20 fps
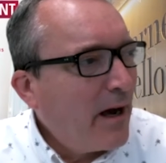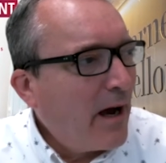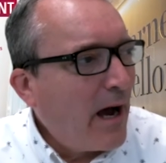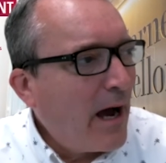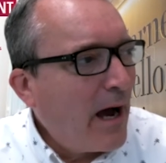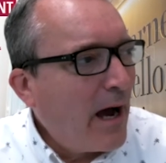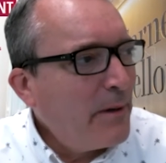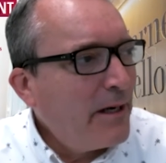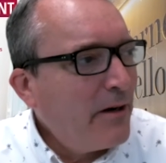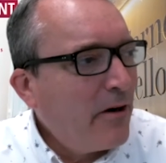
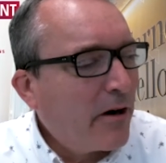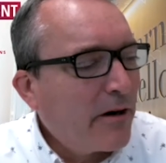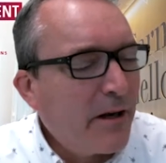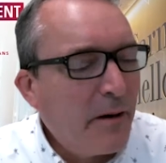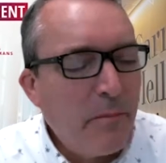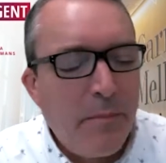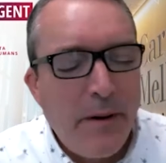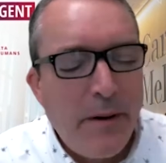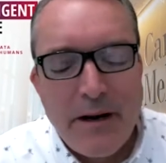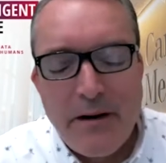I mean, our
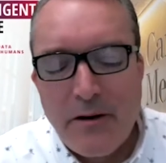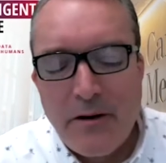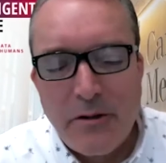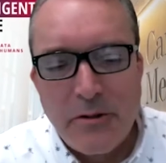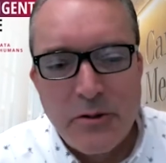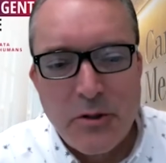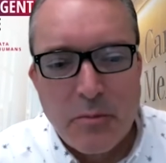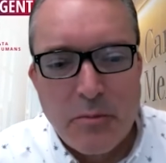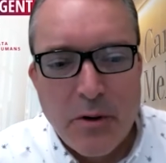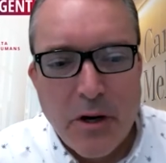
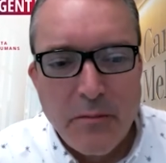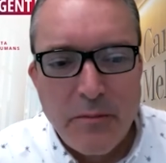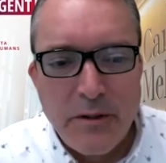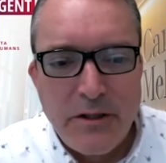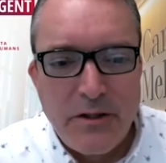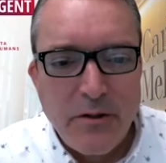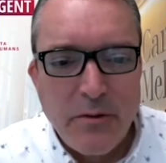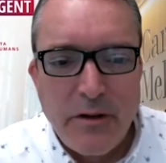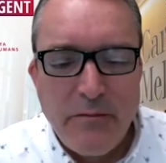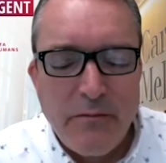competitors are probably
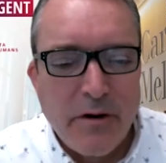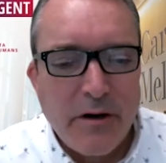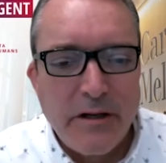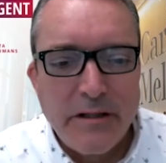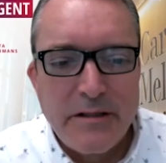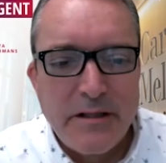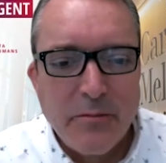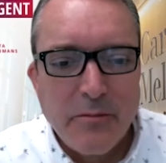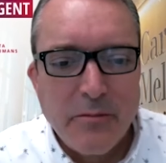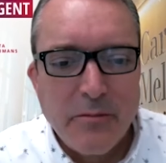doing very
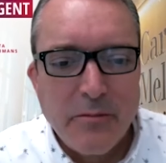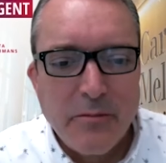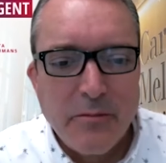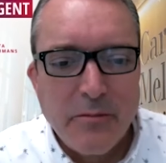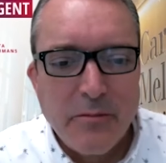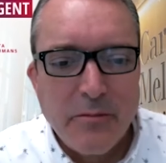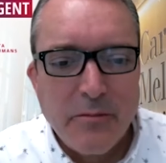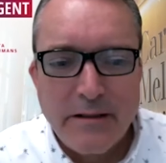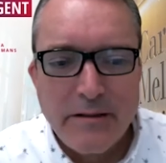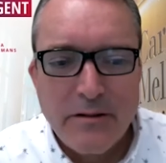similar
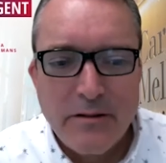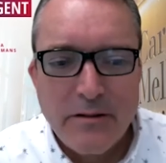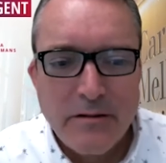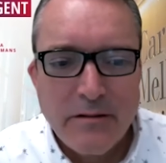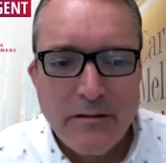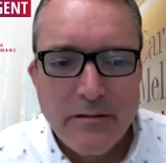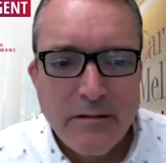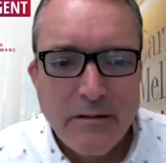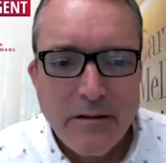things.